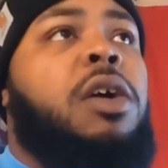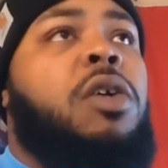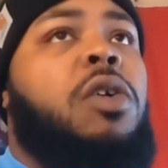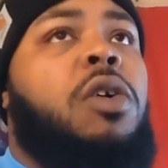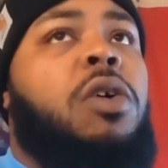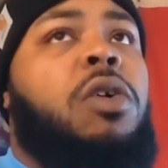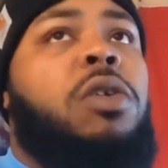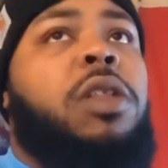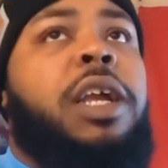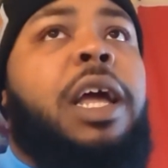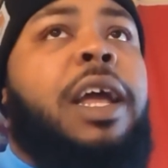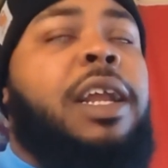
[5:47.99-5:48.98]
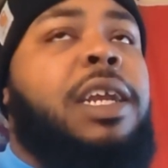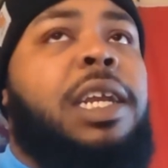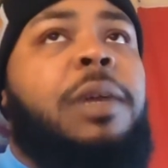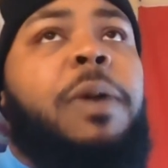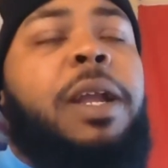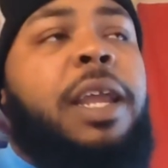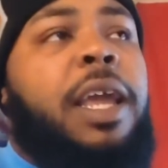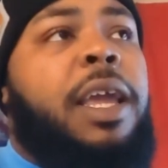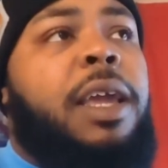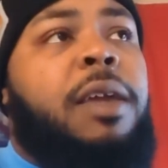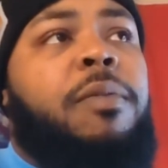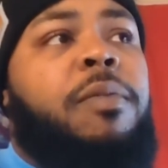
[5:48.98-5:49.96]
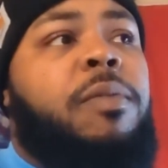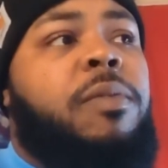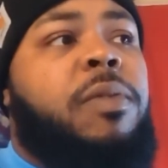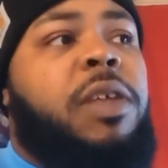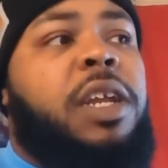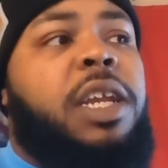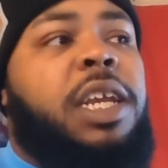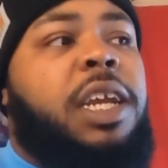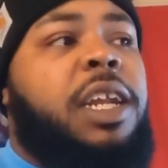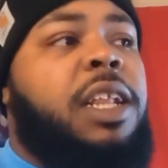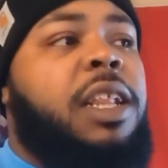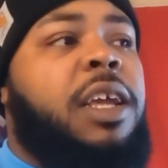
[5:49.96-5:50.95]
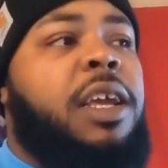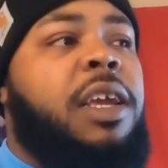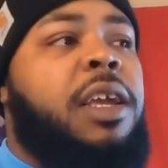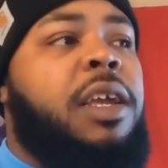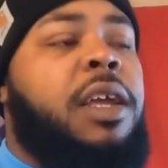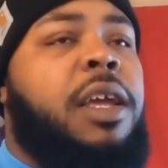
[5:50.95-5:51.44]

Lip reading: Called, the guy didn't see my name, didn't see anything.